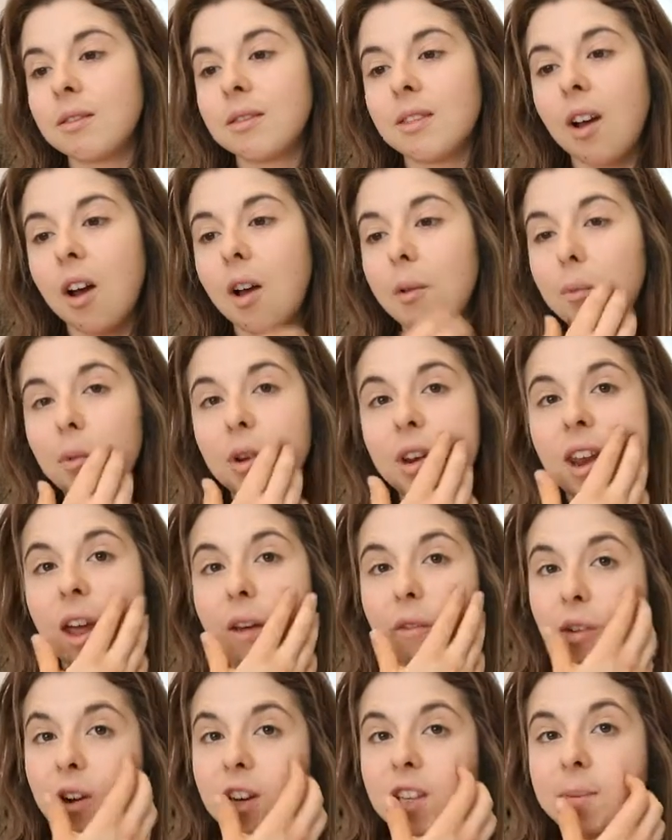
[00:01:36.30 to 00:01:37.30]
I would
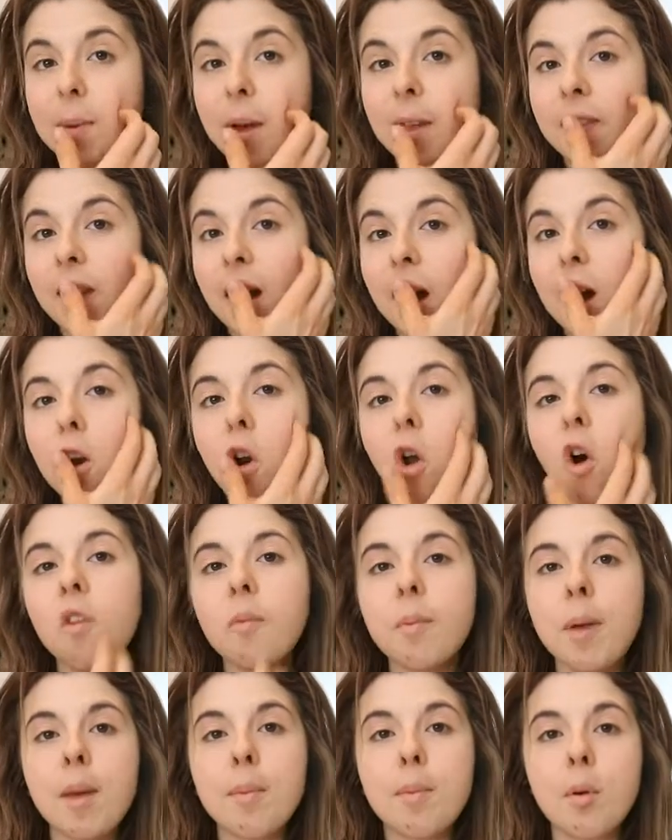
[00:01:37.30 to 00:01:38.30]
never expect that. A lot
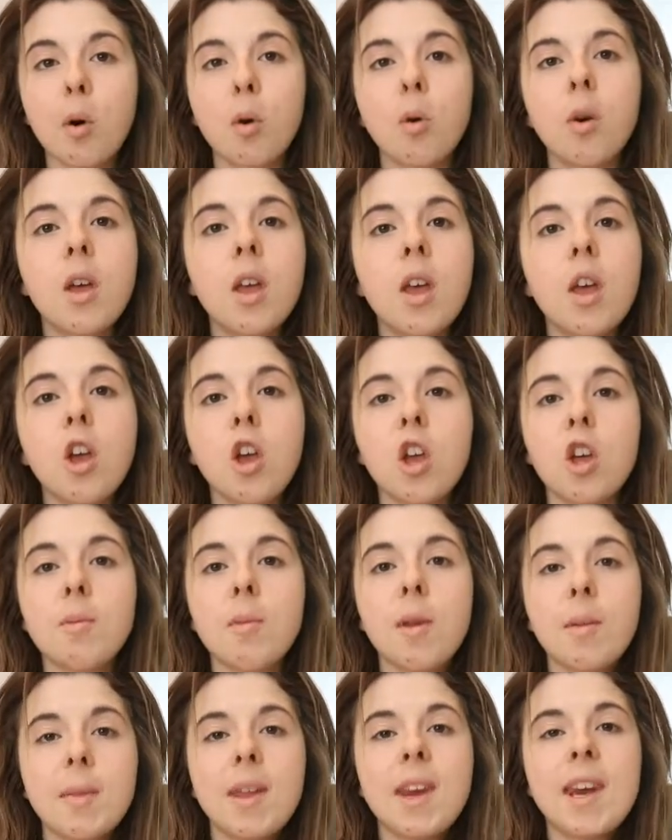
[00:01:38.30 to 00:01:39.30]
of people who
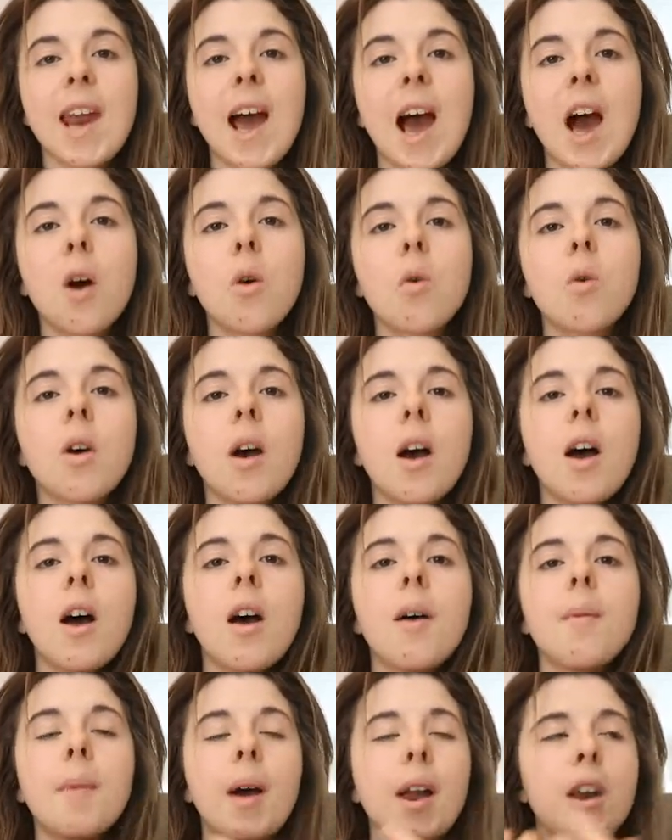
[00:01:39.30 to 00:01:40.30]
meet me now
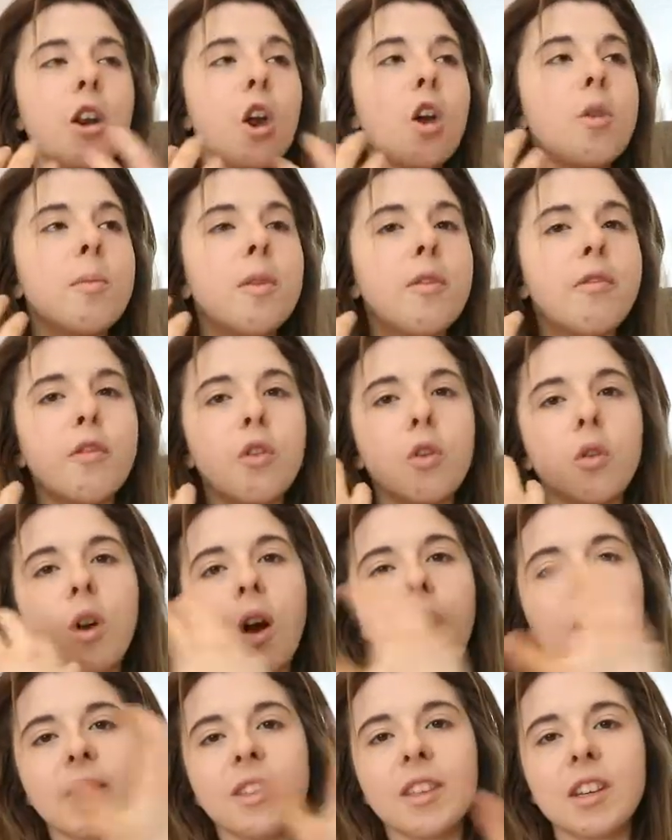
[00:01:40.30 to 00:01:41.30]
and know me through
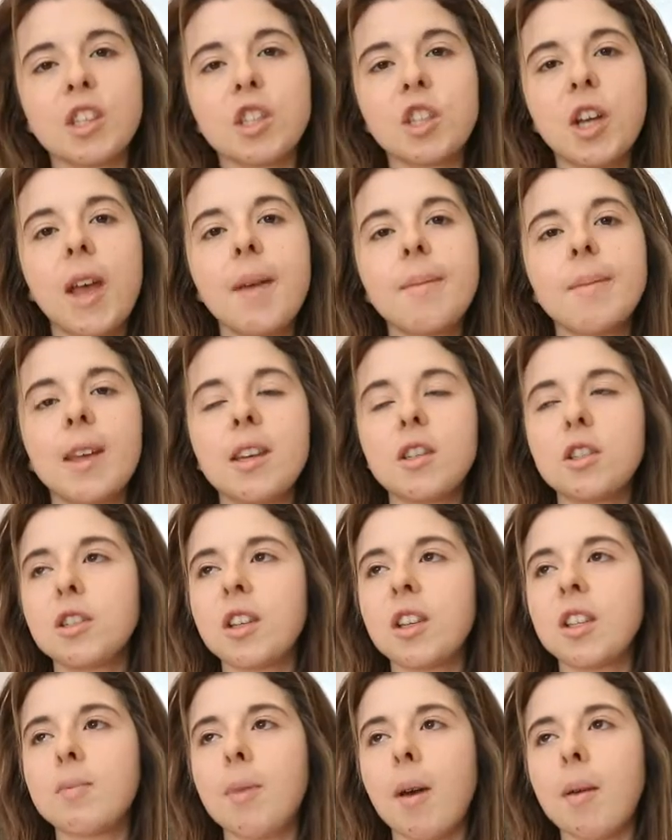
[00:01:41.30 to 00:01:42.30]
like the gym, they just
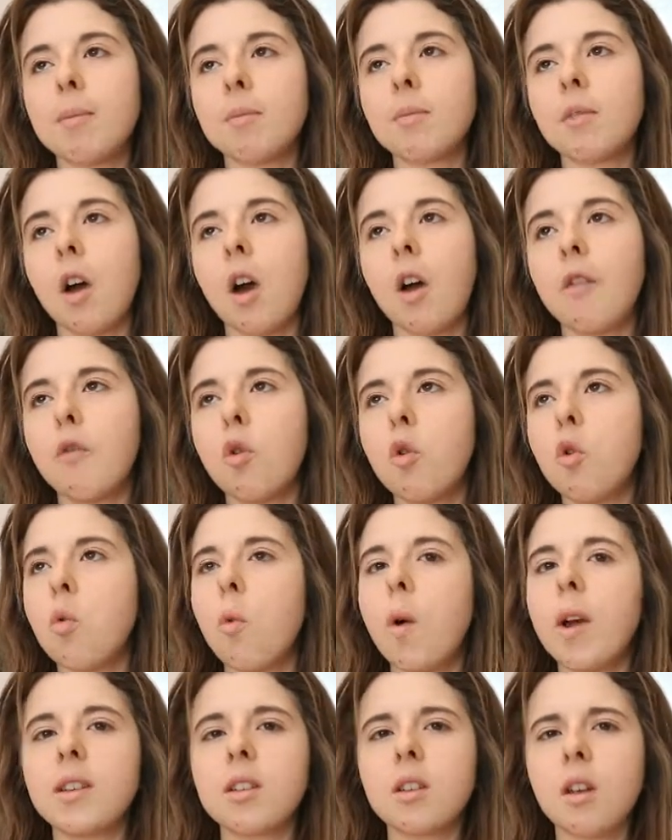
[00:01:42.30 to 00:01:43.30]
expect that I've
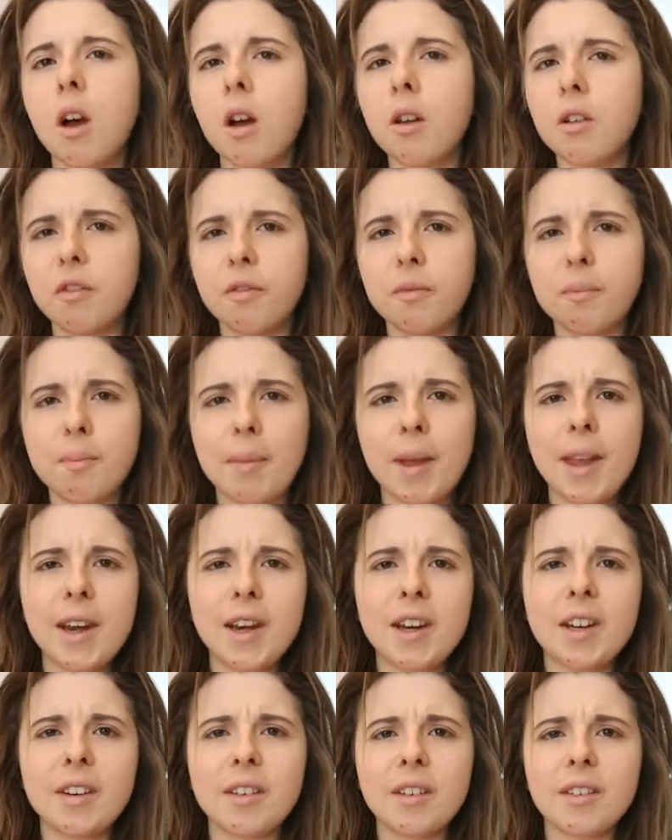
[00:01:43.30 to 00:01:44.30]
always kind of
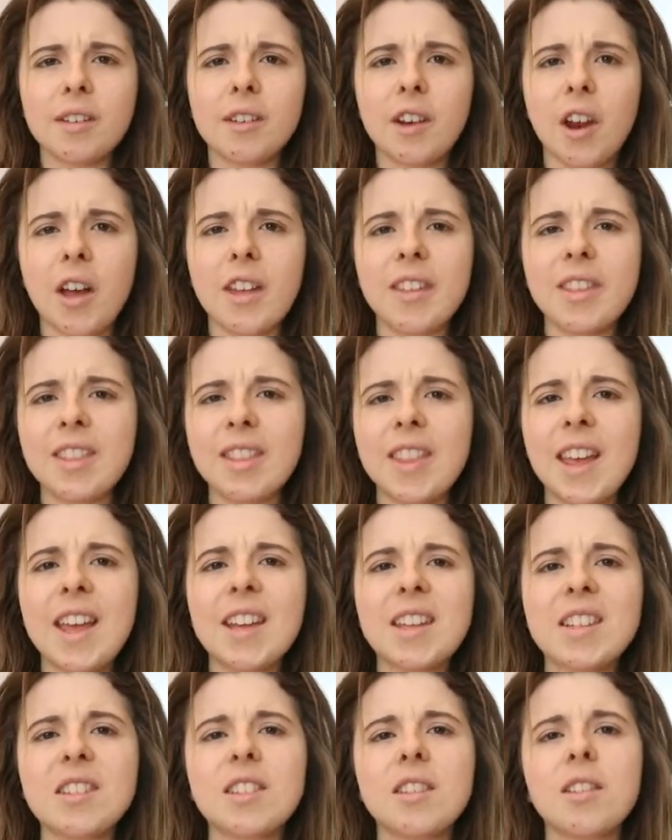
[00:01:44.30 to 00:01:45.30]
been like
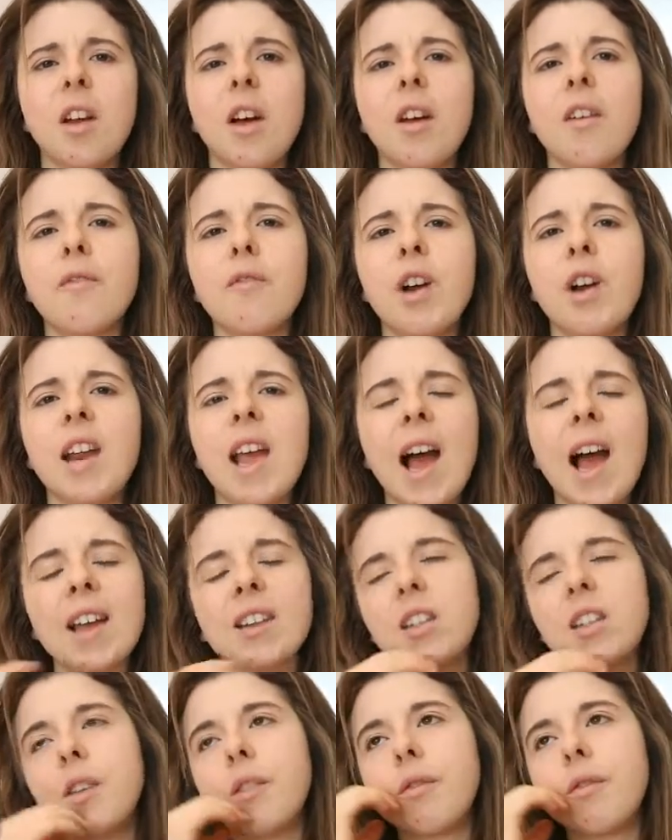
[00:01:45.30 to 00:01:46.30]
this, like really
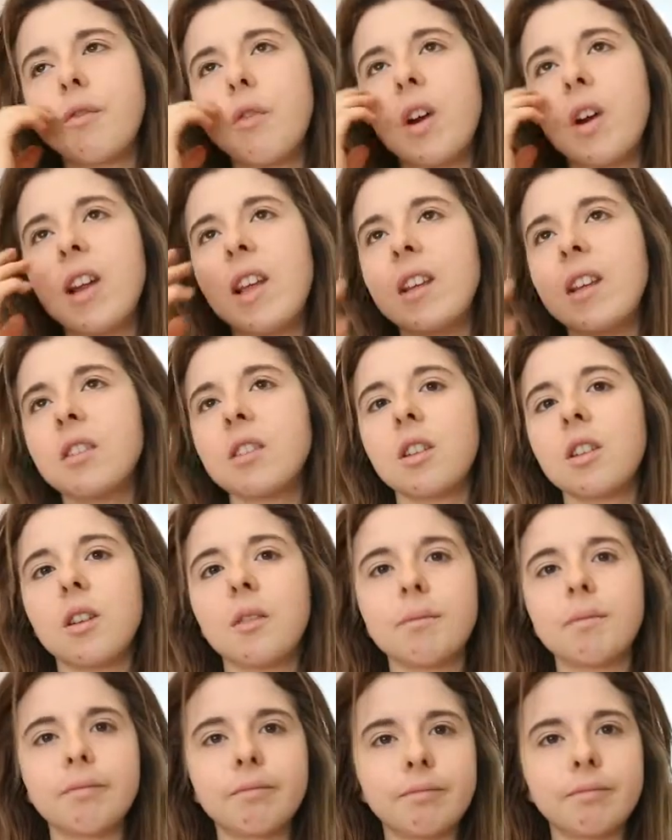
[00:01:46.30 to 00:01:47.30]
active, really
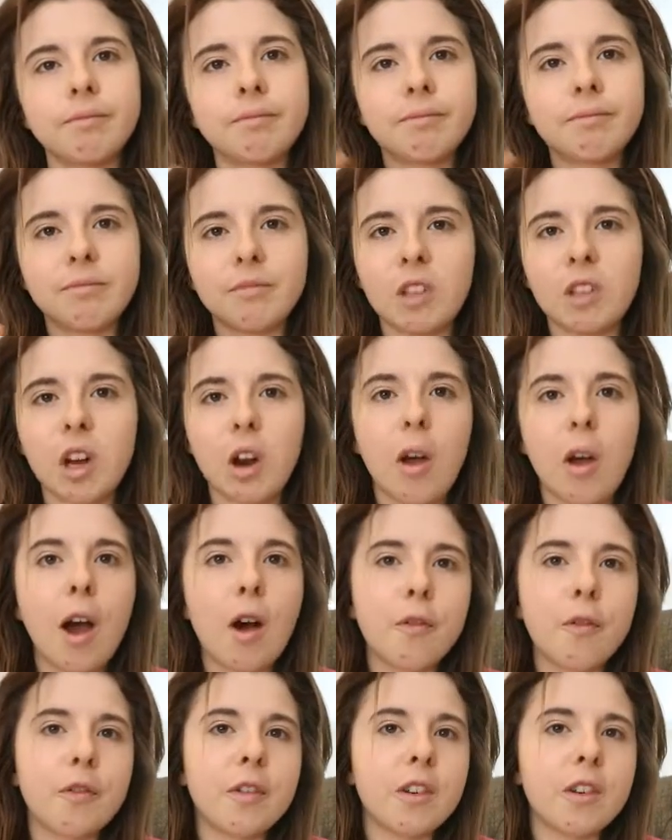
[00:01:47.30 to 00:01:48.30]
into
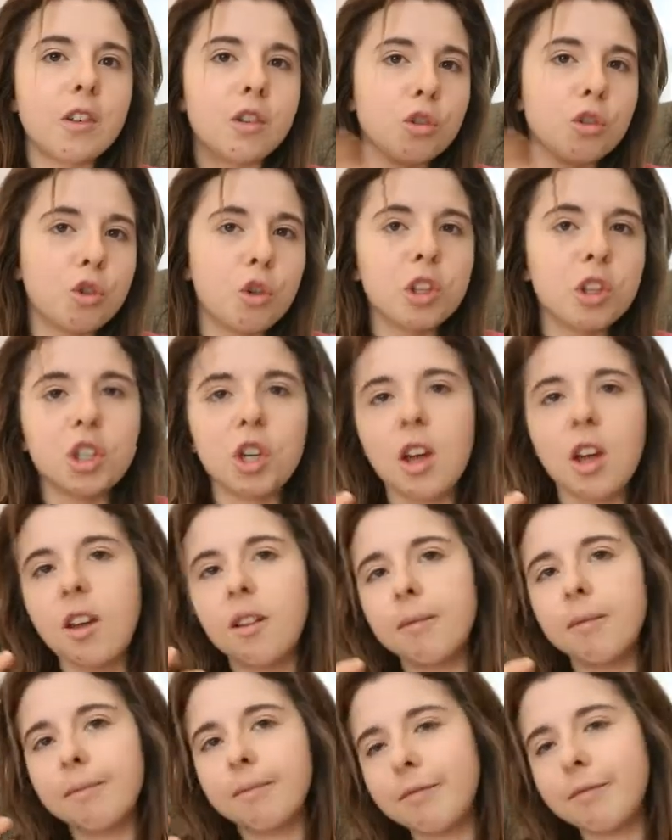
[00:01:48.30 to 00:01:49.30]
health and nutrition
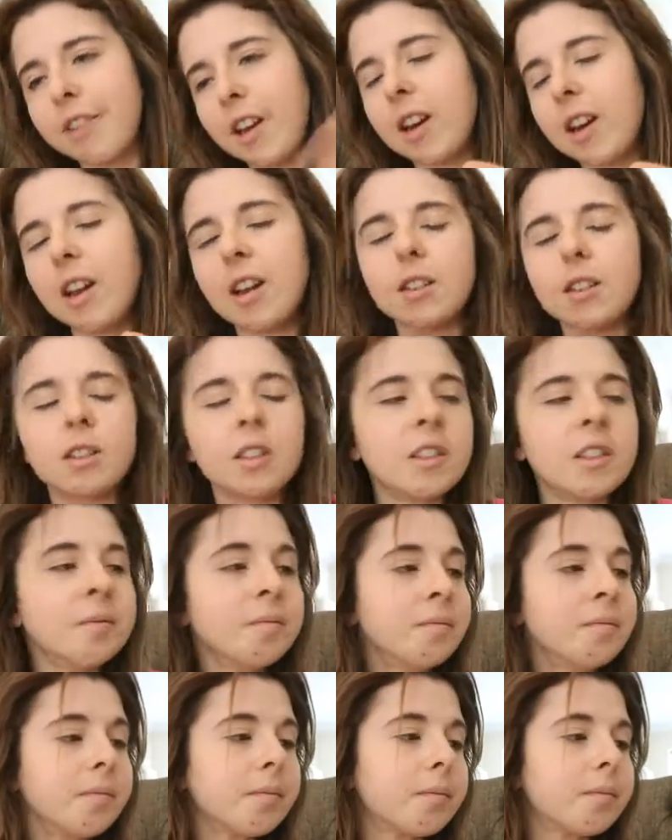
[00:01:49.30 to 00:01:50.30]
and fitness,
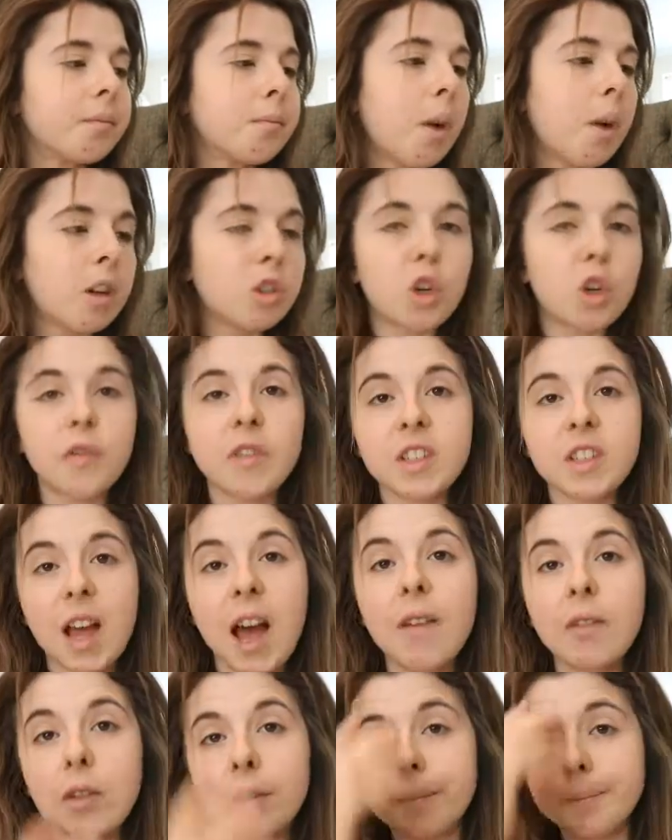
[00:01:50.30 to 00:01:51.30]
but the truth is I
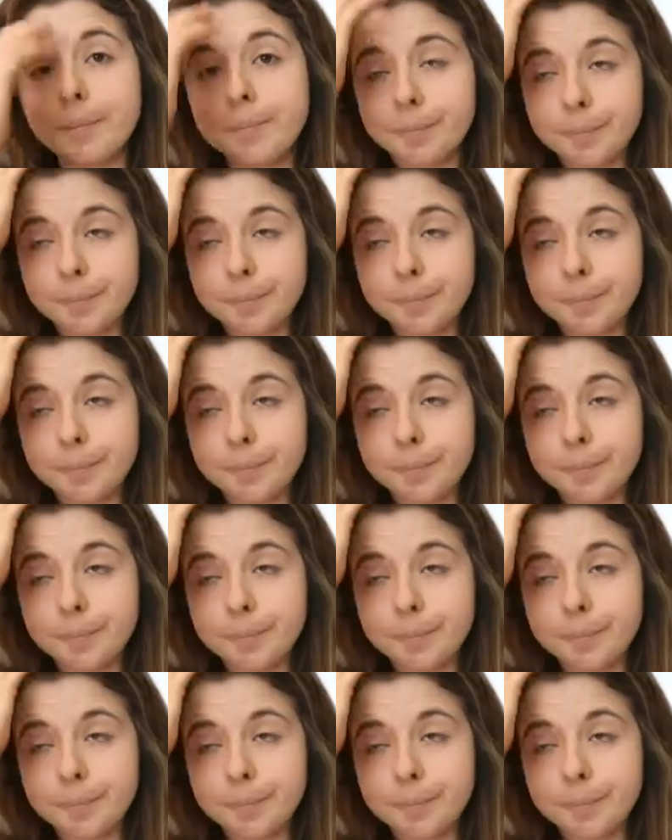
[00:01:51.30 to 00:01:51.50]
haven't.